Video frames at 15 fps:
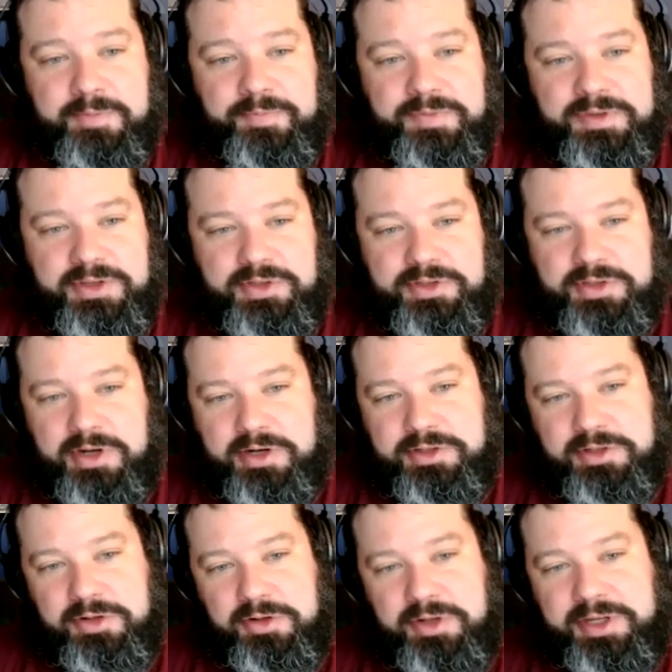to start
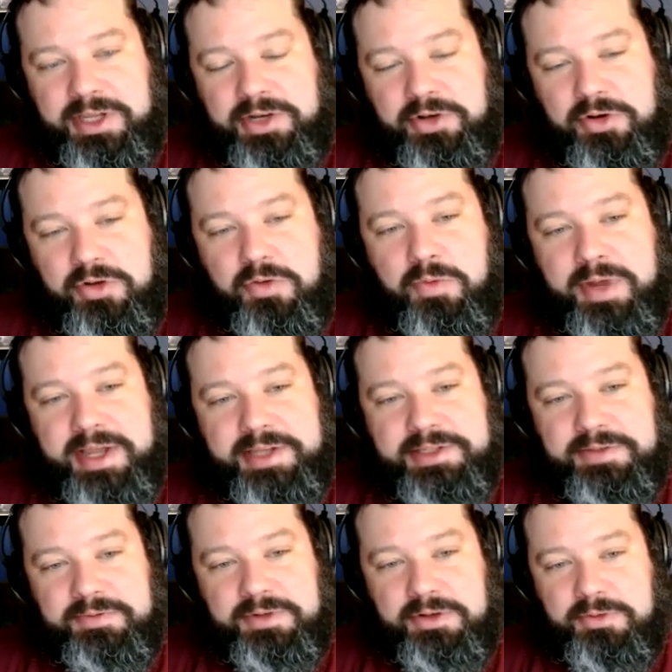to look at new
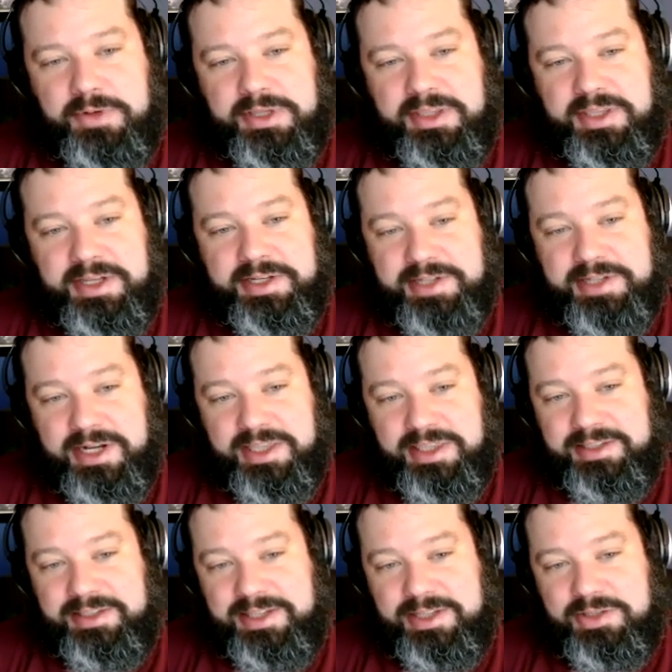ways of doing things. And I
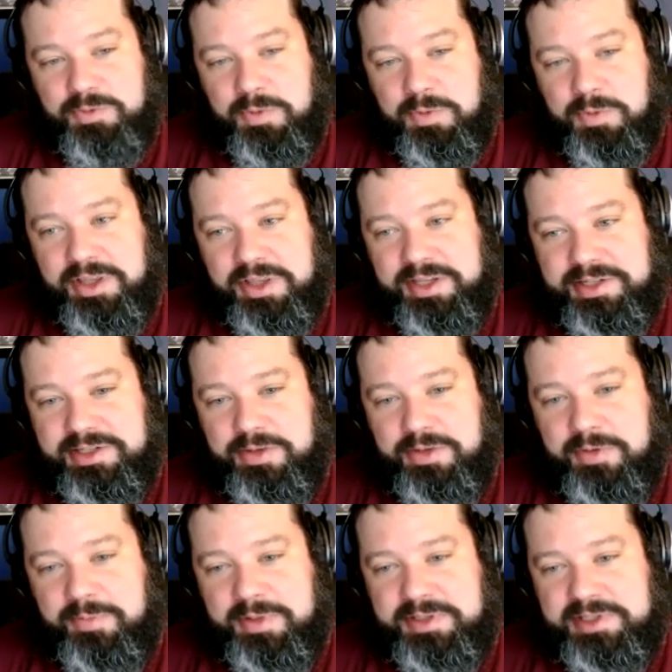think that's one of the things that
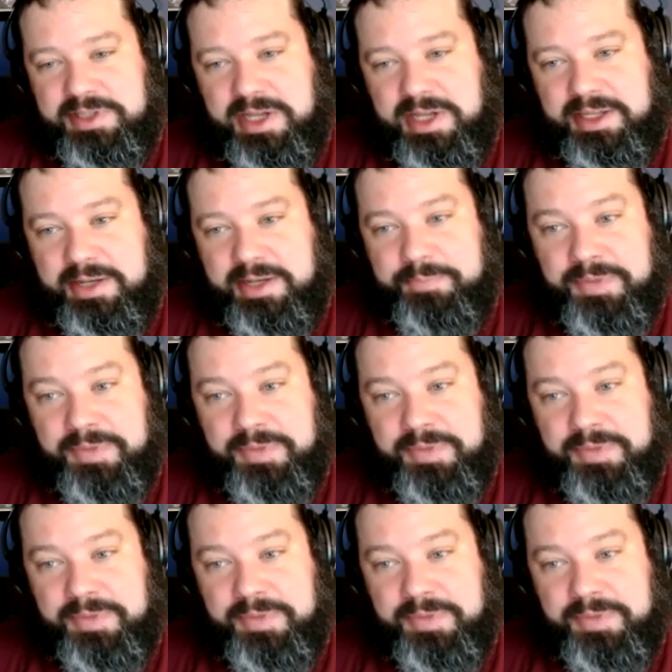we've been stuck in,